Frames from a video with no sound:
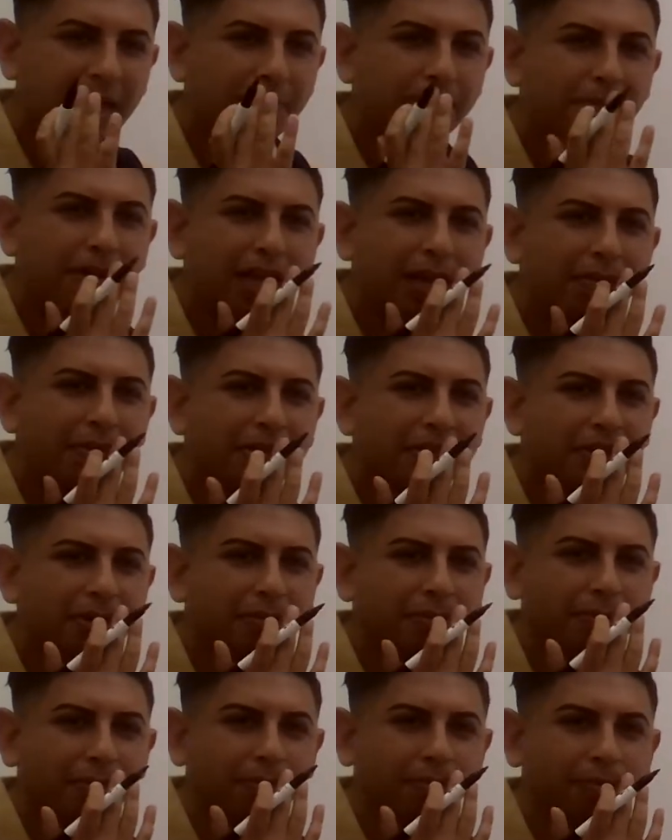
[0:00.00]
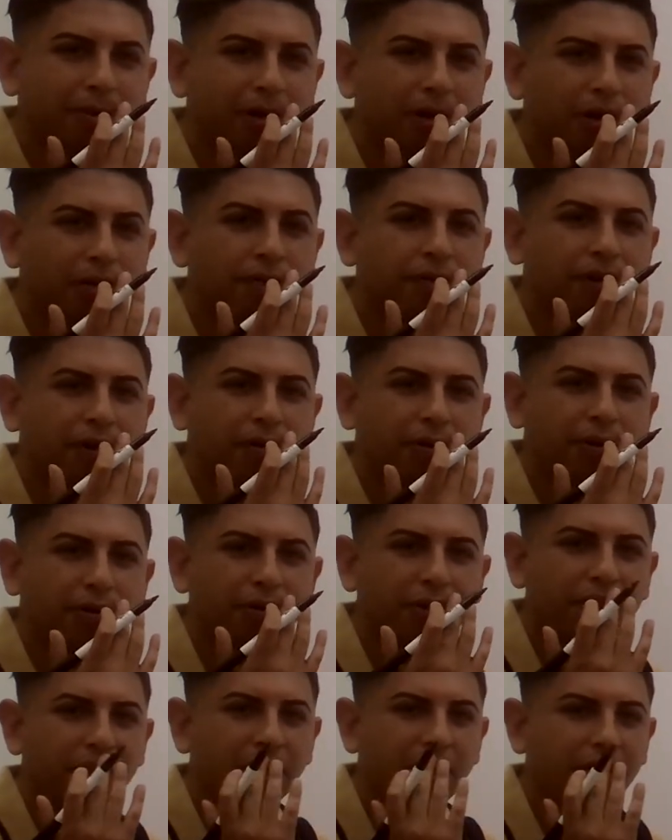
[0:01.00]
And maybe some
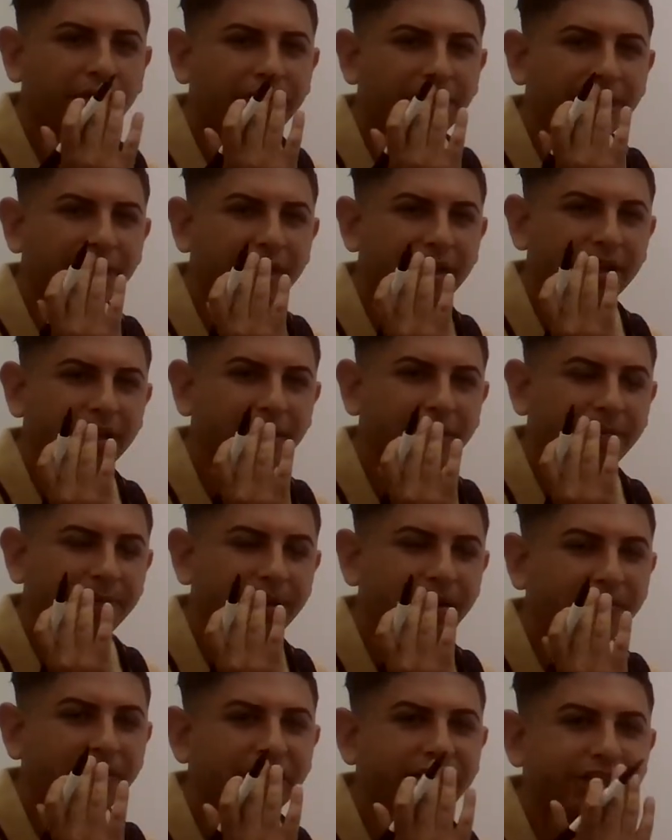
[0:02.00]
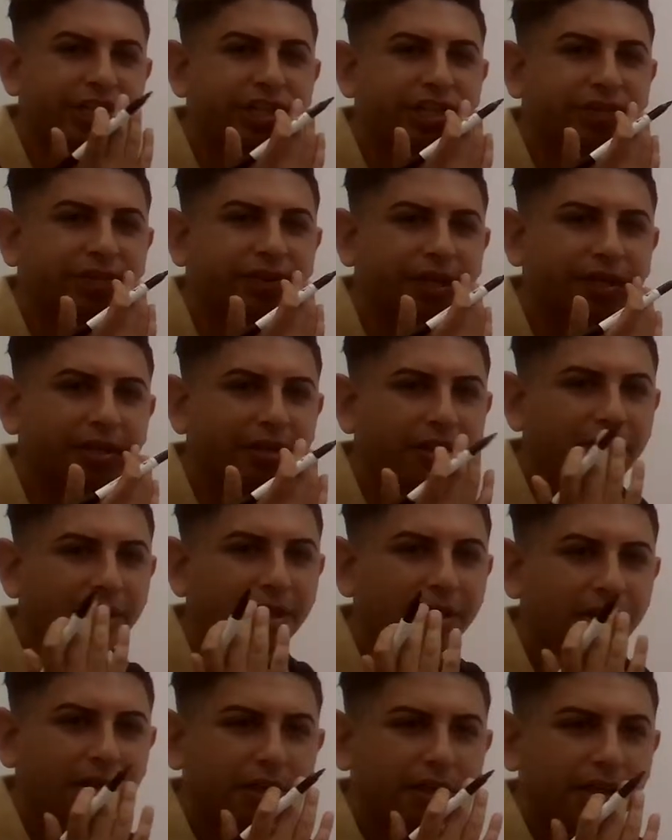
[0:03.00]
overgrowth of the gingiva.
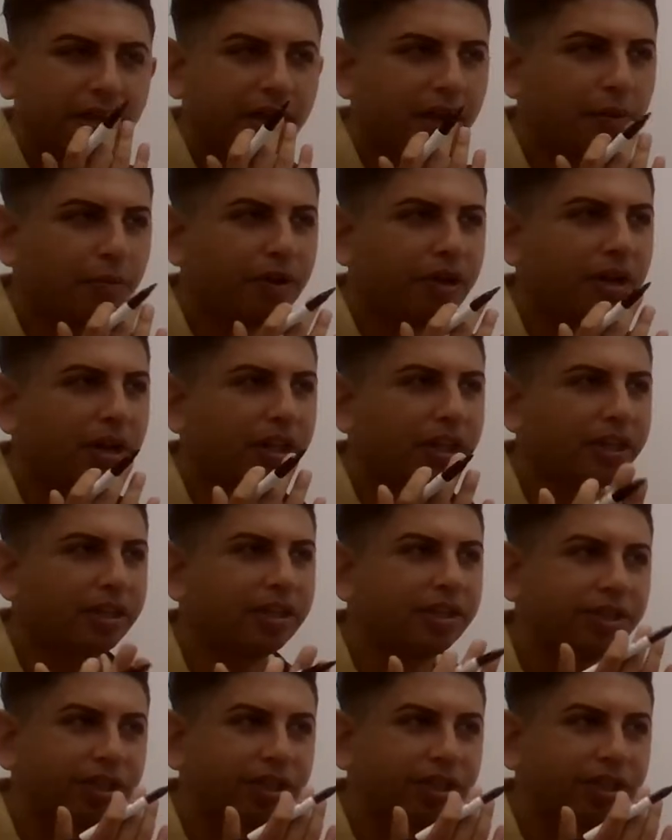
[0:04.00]
We call it